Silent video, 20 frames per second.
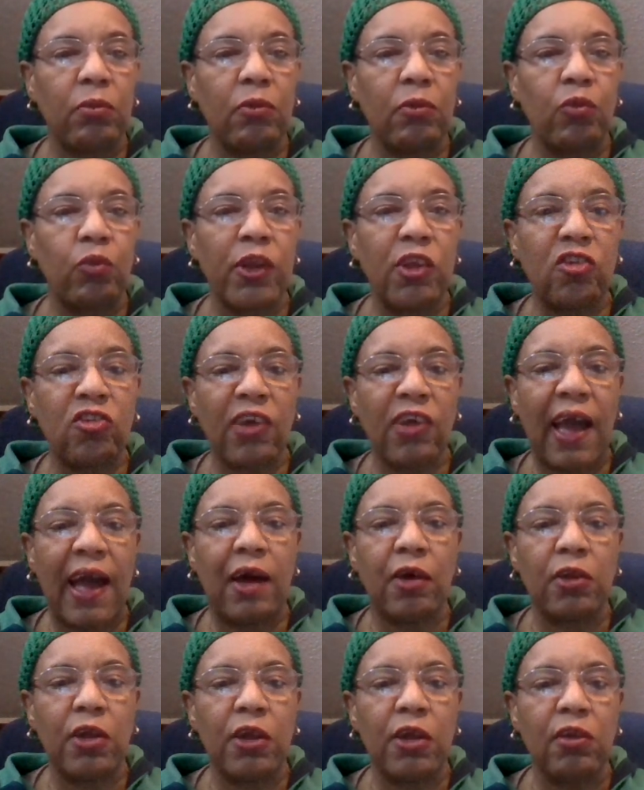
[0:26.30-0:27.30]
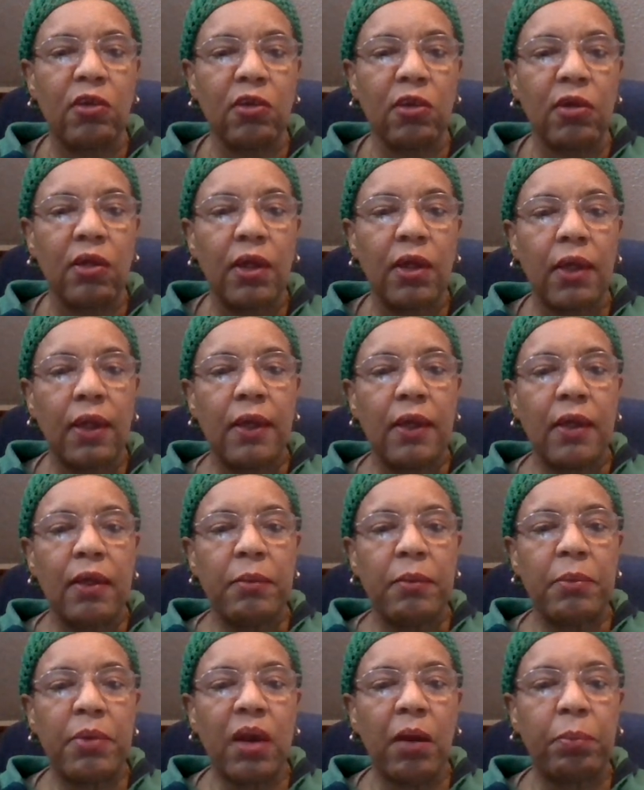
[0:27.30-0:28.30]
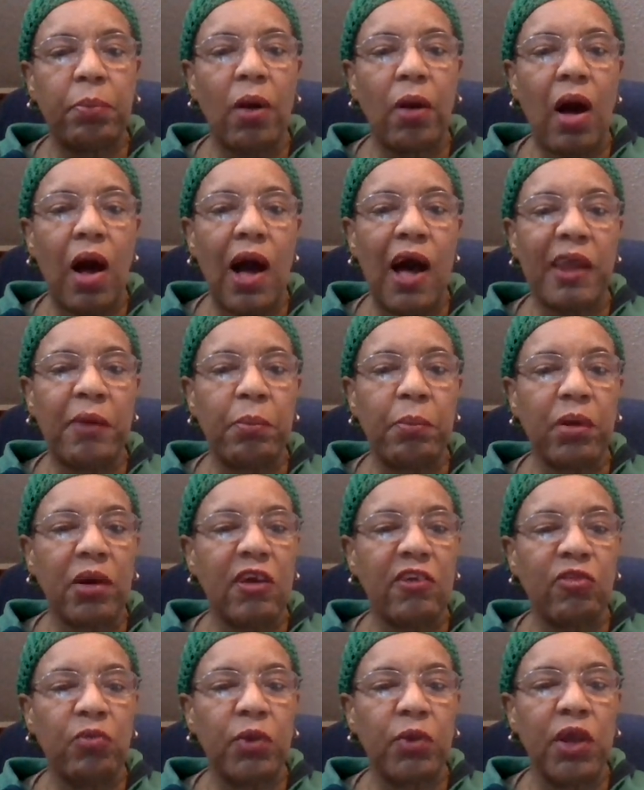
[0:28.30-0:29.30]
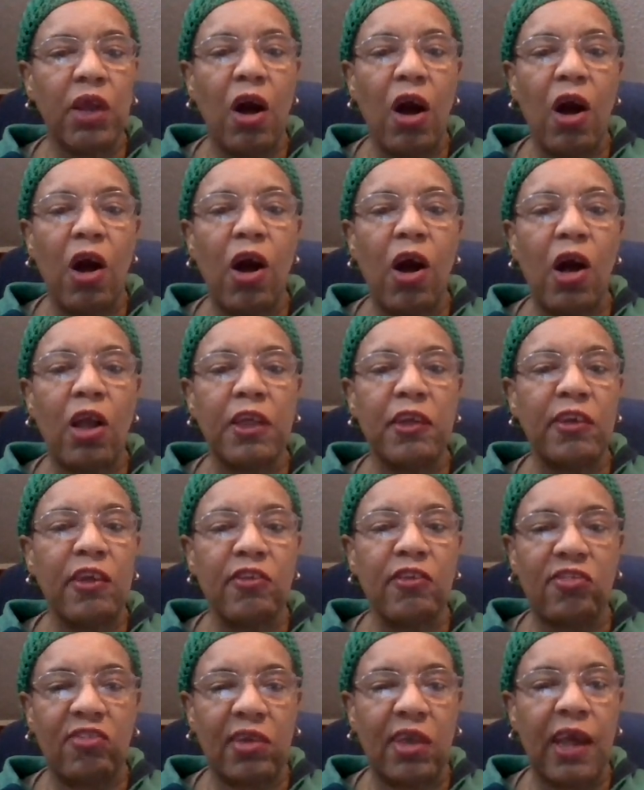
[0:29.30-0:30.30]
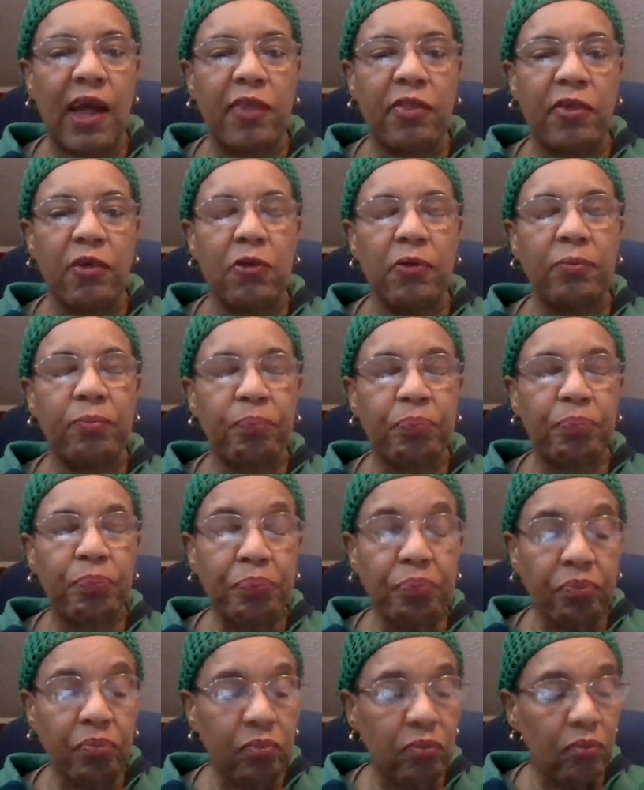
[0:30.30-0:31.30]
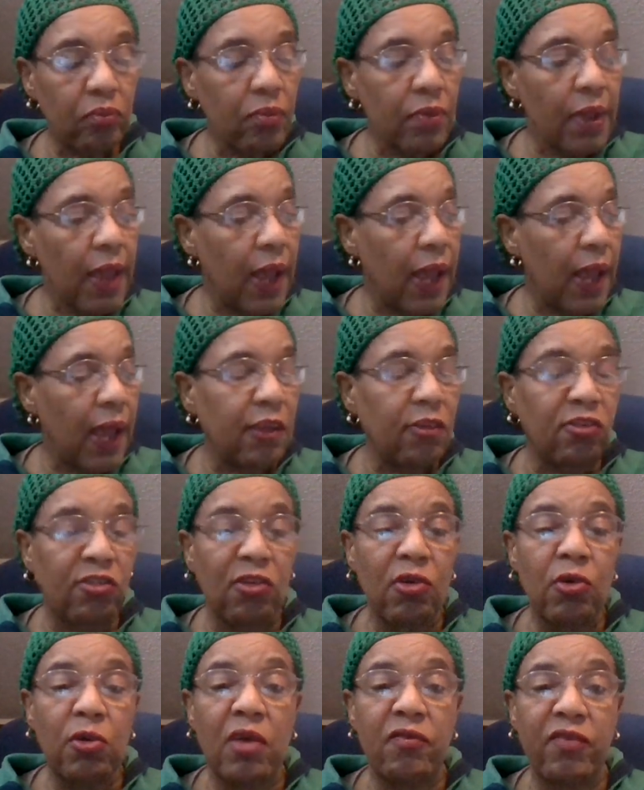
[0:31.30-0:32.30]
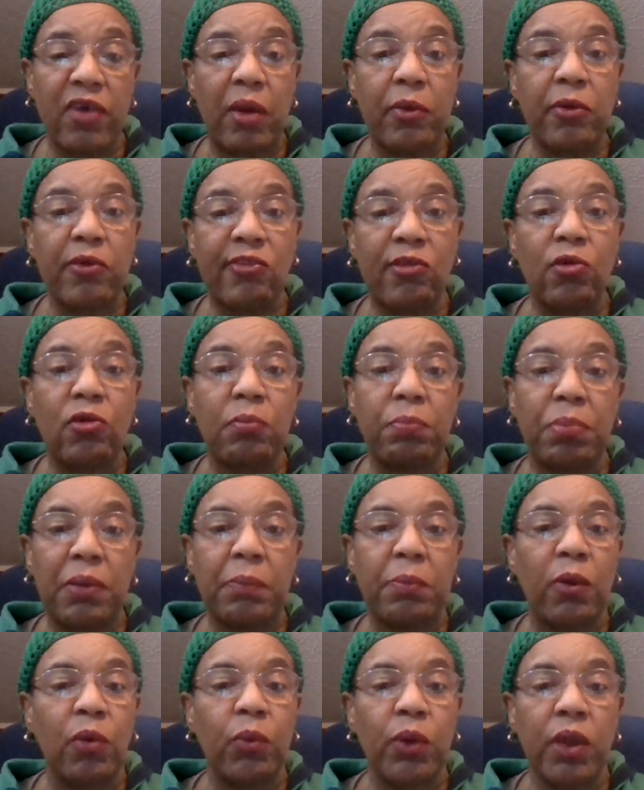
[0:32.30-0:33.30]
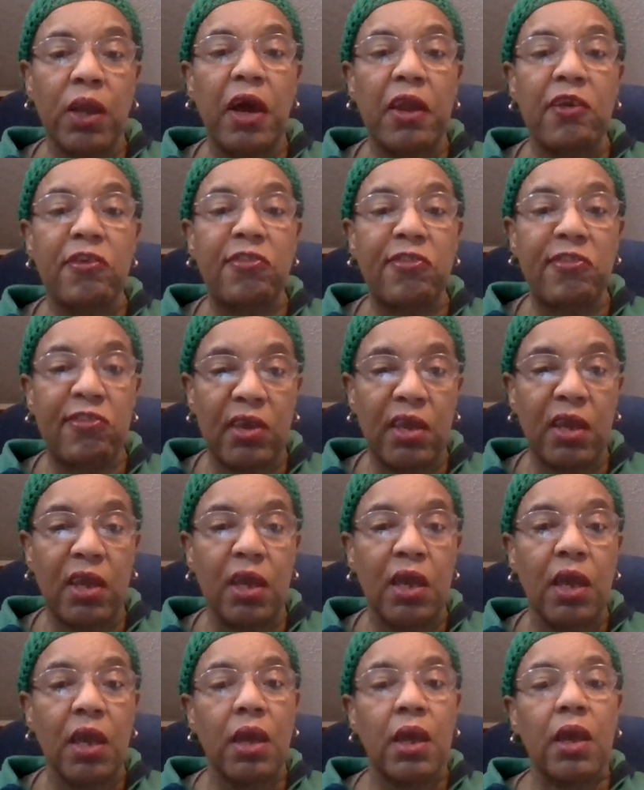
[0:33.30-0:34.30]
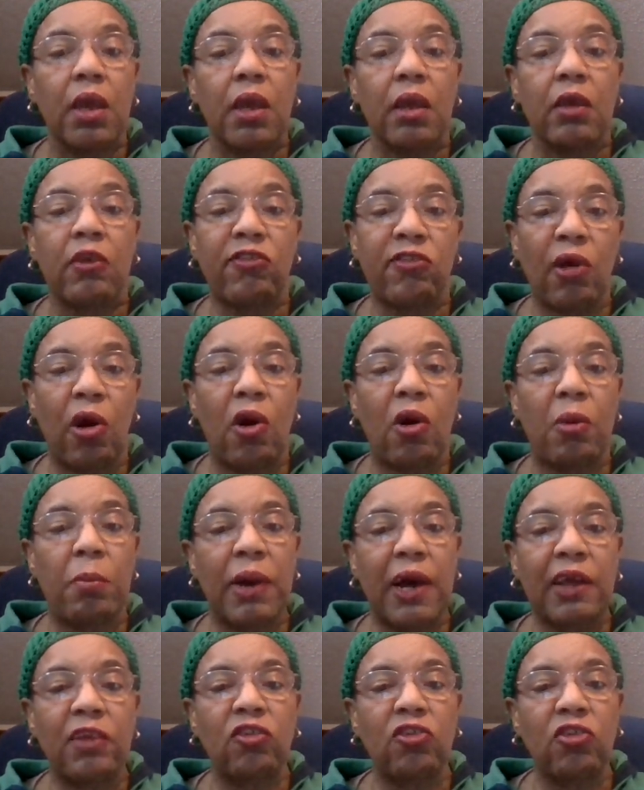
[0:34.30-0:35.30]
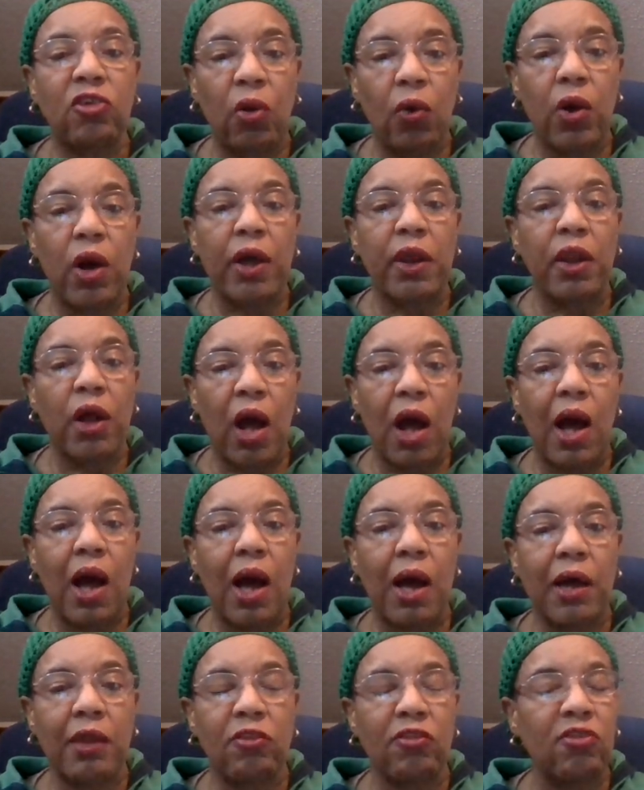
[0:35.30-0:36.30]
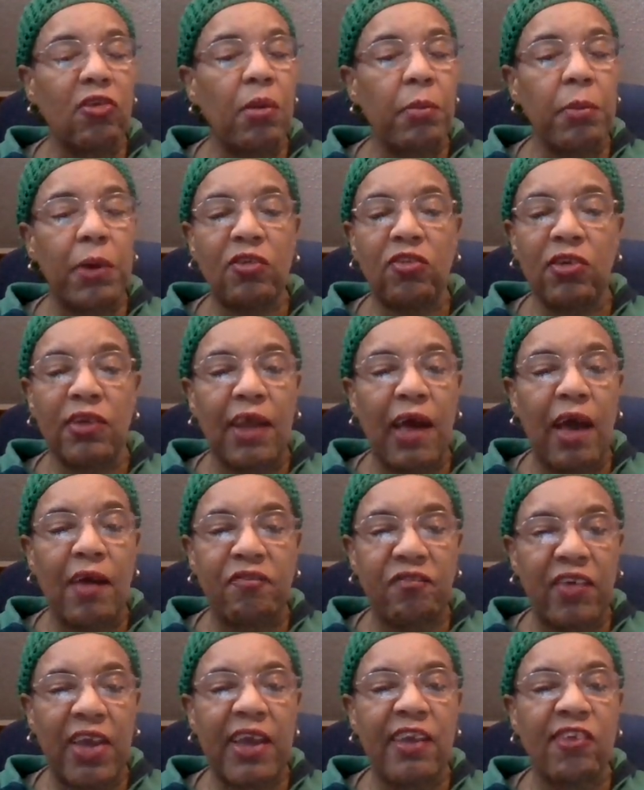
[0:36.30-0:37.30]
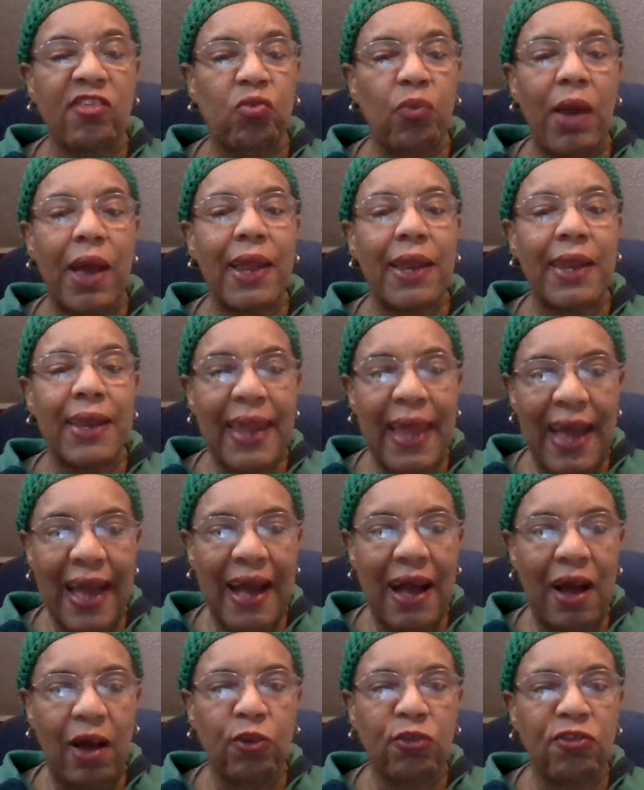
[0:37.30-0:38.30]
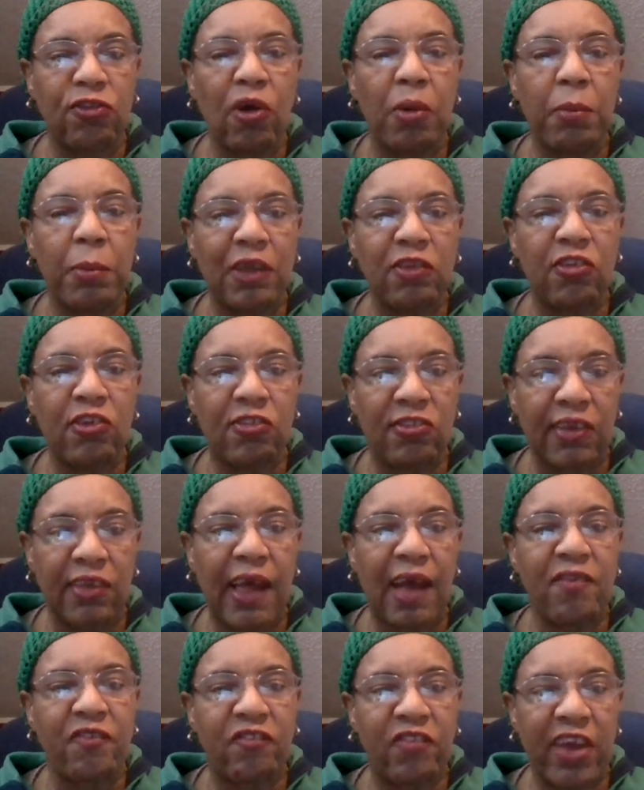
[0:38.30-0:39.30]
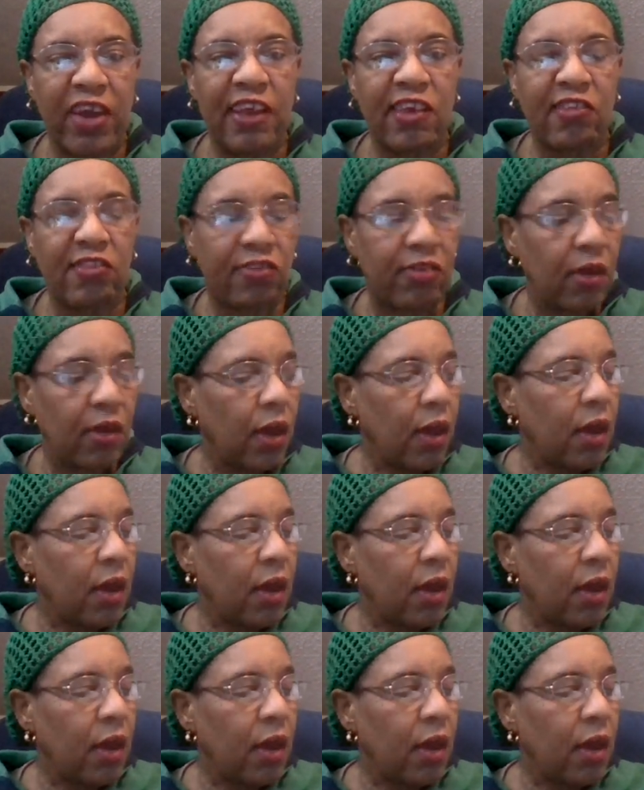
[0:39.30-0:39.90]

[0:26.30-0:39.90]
reach out and to be a part because we are all in this together. And soon and very soon, people, we're going to see so much going on, so much in our face right now, so much is in our face.